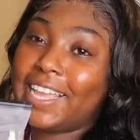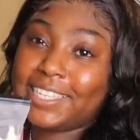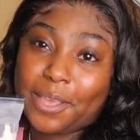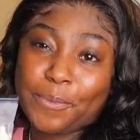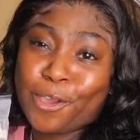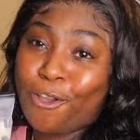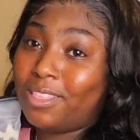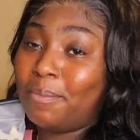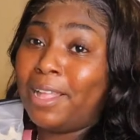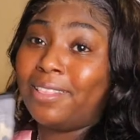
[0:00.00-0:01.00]
I said, we are
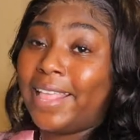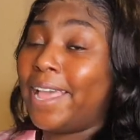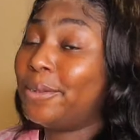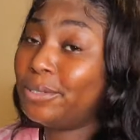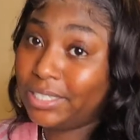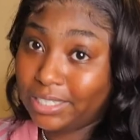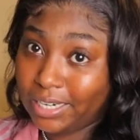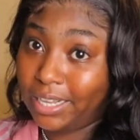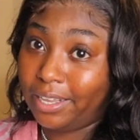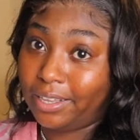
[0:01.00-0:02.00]
all about
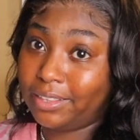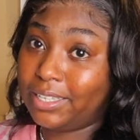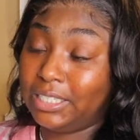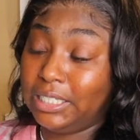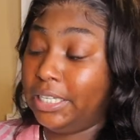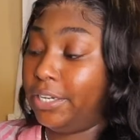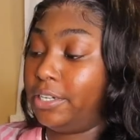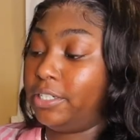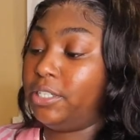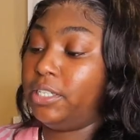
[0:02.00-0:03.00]
lounging this
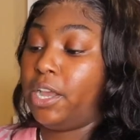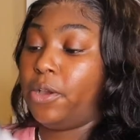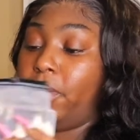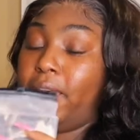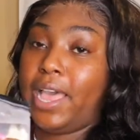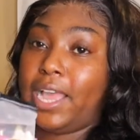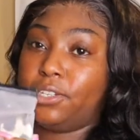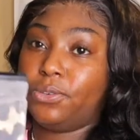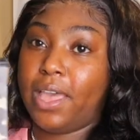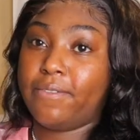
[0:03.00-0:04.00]
year. So I
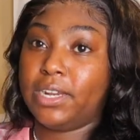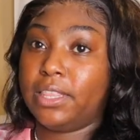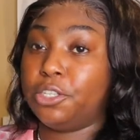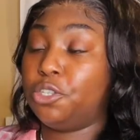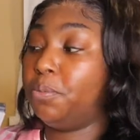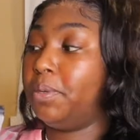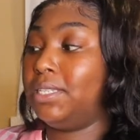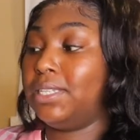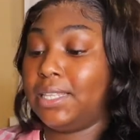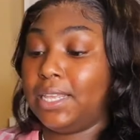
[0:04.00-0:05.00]
do have another
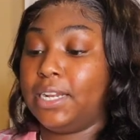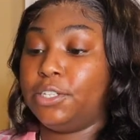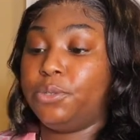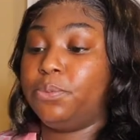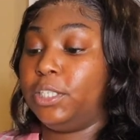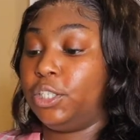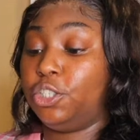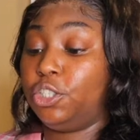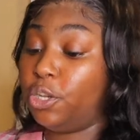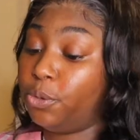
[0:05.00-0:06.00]
two-piece set that I do want to
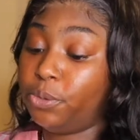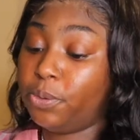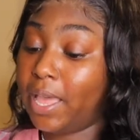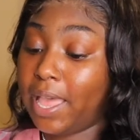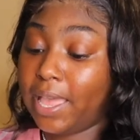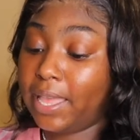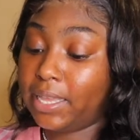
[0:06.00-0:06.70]
show you guys.